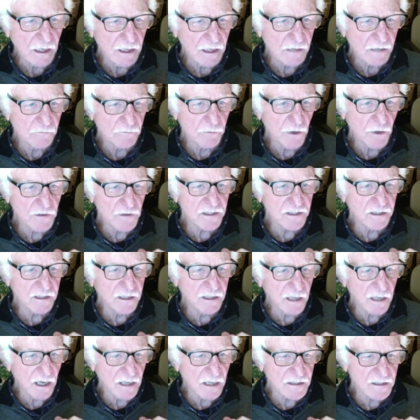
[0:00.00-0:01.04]
Both in
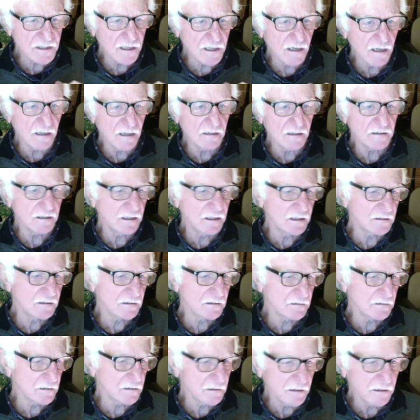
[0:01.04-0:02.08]
Gaza,
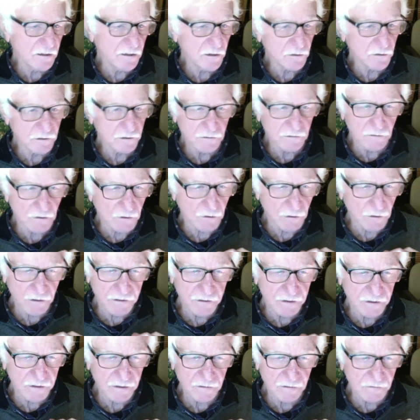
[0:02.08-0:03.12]
in all
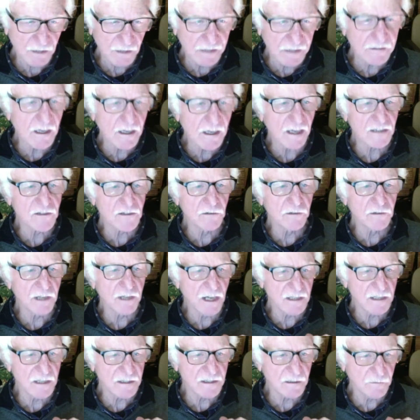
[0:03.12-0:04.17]
the attacks on
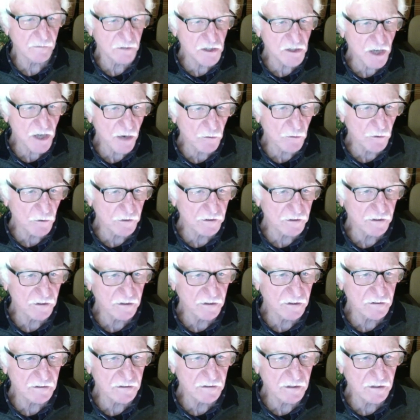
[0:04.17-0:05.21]
Gaza, which I won't
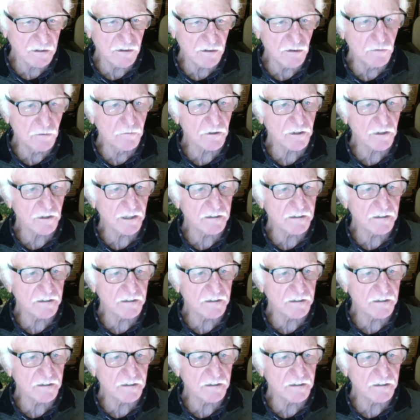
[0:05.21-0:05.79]
enumerate